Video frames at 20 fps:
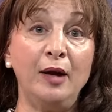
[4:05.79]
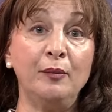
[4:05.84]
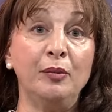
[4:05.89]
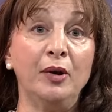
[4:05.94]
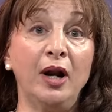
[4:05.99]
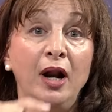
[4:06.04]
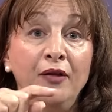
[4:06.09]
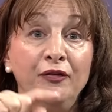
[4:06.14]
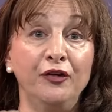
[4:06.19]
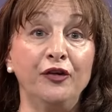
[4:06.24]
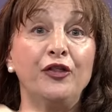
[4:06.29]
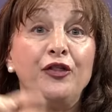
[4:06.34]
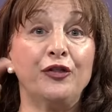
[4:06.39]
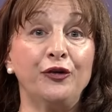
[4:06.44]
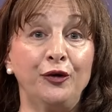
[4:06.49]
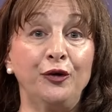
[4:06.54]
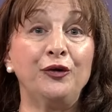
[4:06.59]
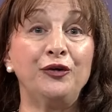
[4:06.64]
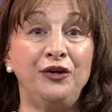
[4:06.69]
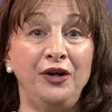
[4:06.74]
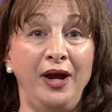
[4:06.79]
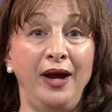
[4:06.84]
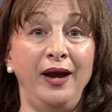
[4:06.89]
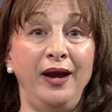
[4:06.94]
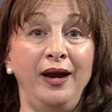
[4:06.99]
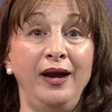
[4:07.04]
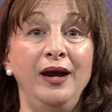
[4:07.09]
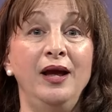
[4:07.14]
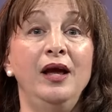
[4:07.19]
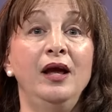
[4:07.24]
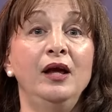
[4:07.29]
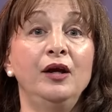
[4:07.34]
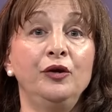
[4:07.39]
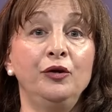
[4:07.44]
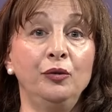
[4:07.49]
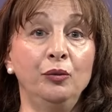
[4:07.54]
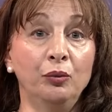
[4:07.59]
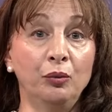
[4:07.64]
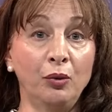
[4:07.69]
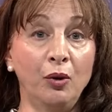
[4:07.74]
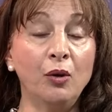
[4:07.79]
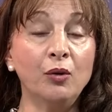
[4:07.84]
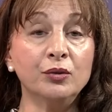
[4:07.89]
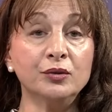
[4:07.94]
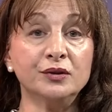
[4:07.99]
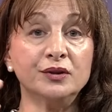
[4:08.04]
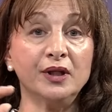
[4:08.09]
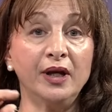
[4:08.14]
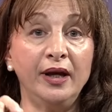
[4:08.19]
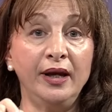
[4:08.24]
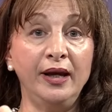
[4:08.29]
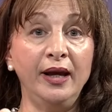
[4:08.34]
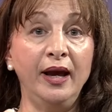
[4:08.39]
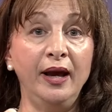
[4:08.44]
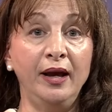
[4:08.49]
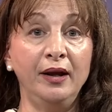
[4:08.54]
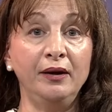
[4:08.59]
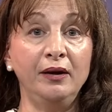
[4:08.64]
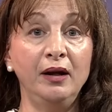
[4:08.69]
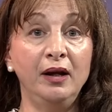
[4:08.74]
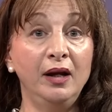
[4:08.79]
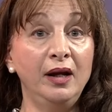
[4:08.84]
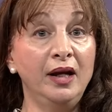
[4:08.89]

but on the third day you rose again.